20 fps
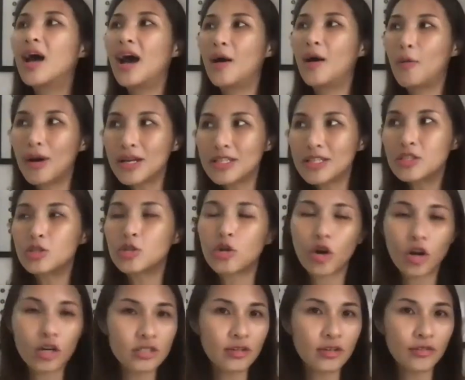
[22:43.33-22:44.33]
Once you
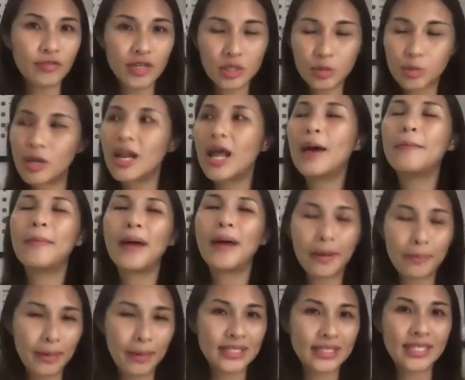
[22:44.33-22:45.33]
cross the first one, am I at
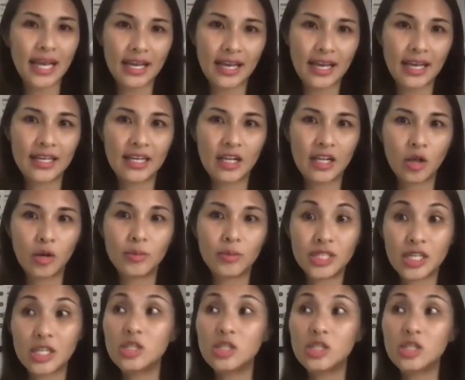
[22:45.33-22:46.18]
my second kilometer?